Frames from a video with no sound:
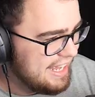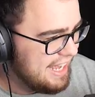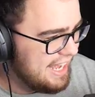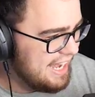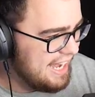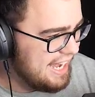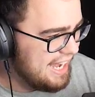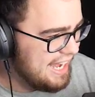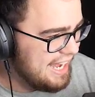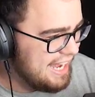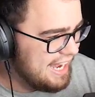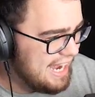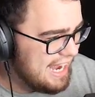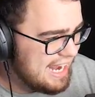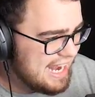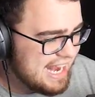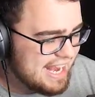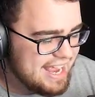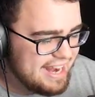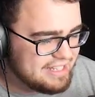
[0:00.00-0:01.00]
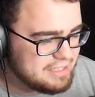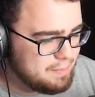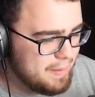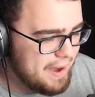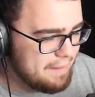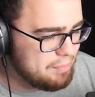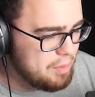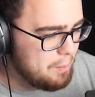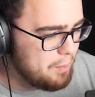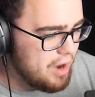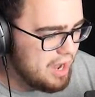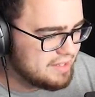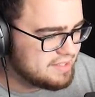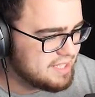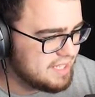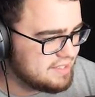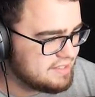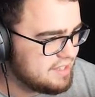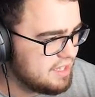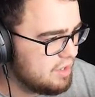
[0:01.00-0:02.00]
Uh, I, I kind of sped up the
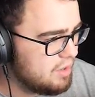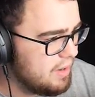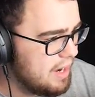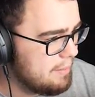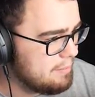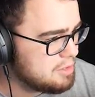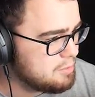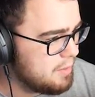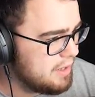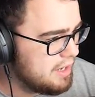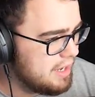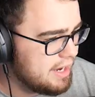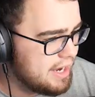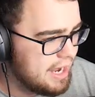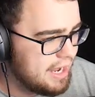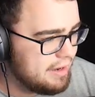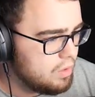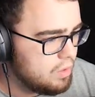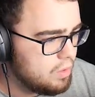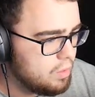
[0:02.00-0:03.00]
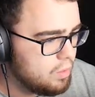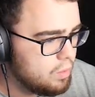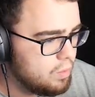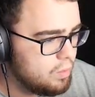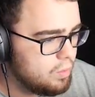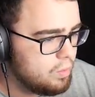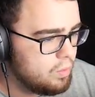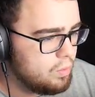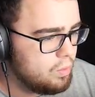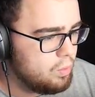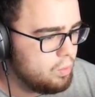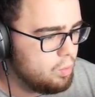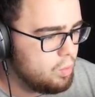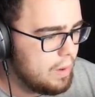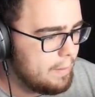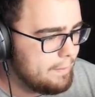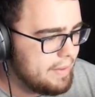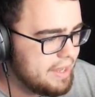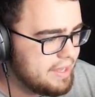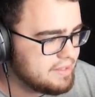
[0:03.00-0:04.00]
process though. How much money I got? I'm Ooh, almost
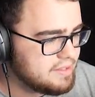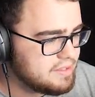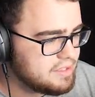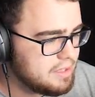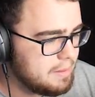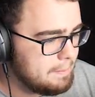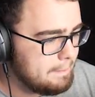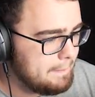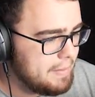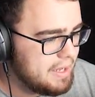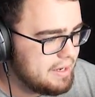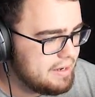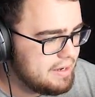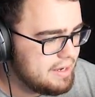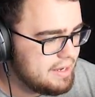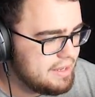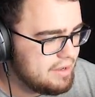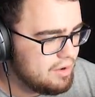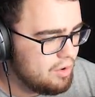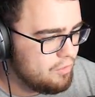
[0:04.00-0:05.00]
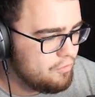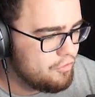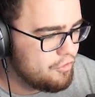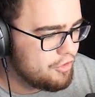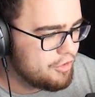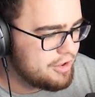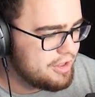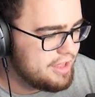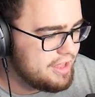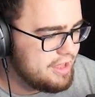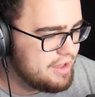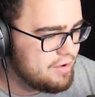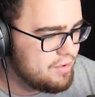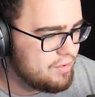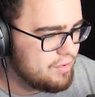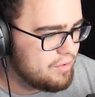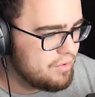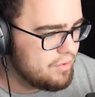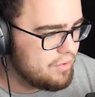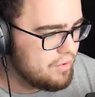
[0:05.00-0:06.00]
I'm making now. some money over
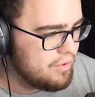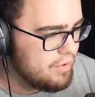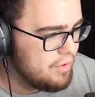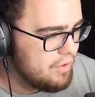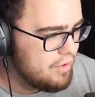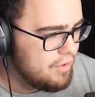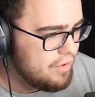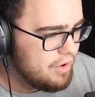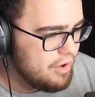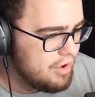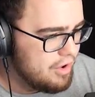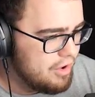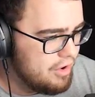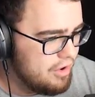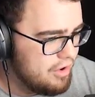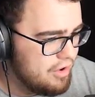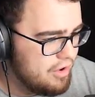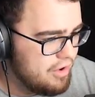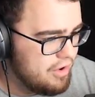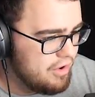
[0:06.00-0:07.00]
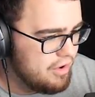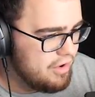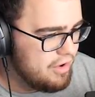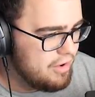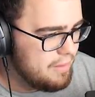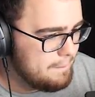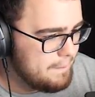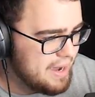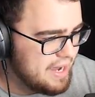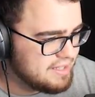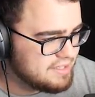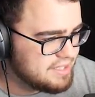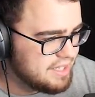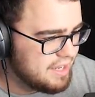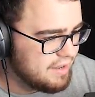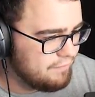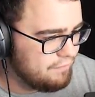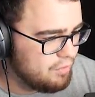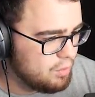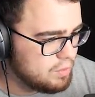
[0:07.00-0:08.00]
here. Uh huh. Buy
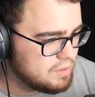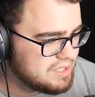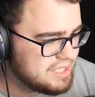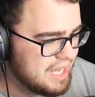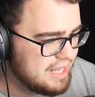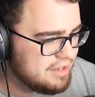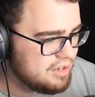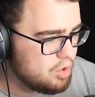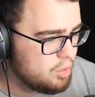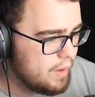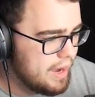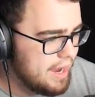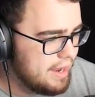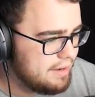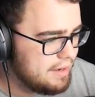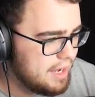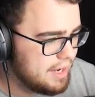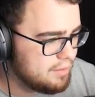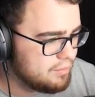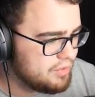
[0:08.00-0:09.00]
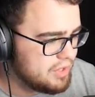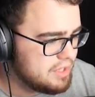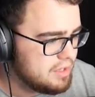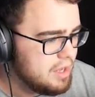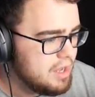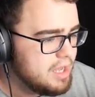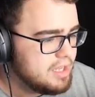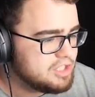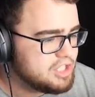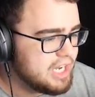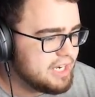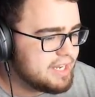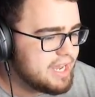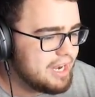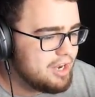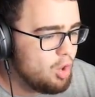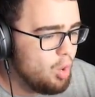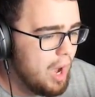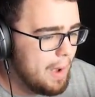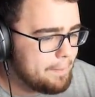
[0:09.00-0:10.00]
second floor, ten grand. I don't think. Jen,
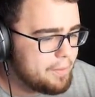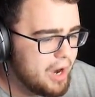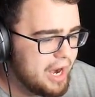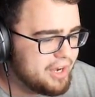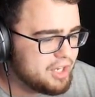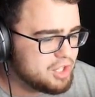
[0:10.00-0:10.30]
can you upgrade